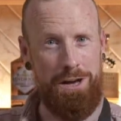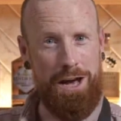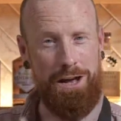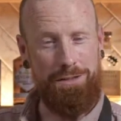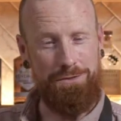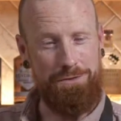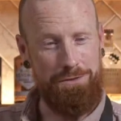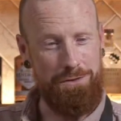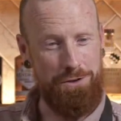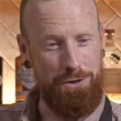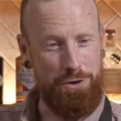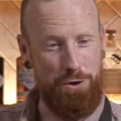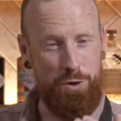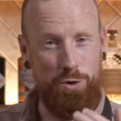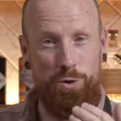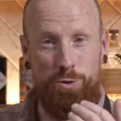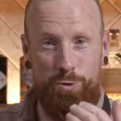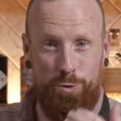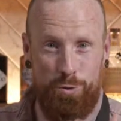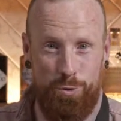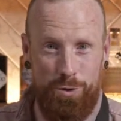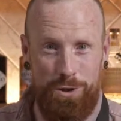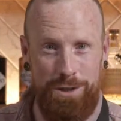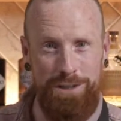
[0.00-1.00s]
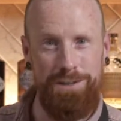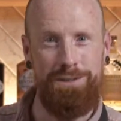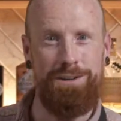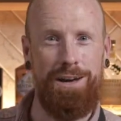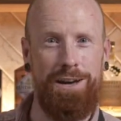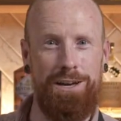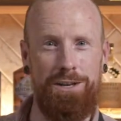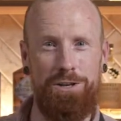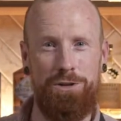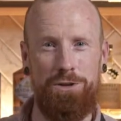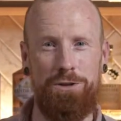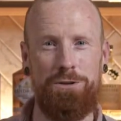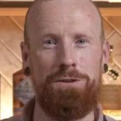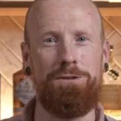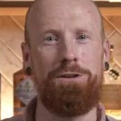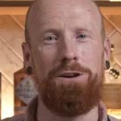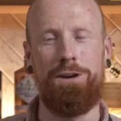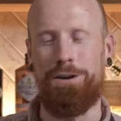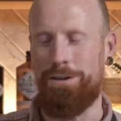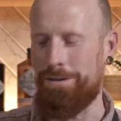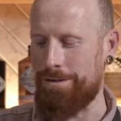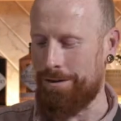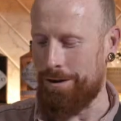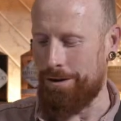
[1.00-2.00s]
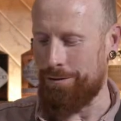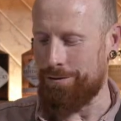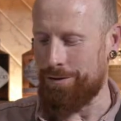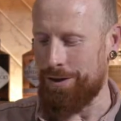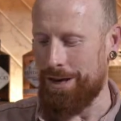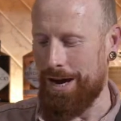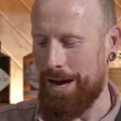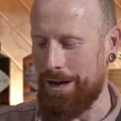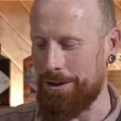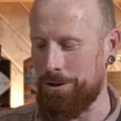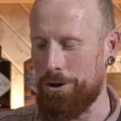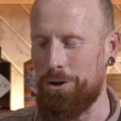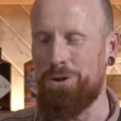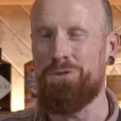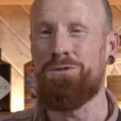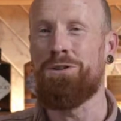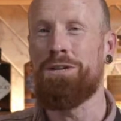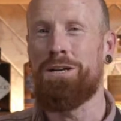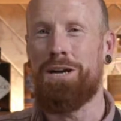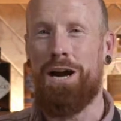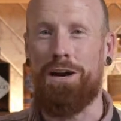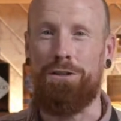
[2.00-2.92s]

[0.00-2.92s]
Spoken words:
and the cooling nature of the aloe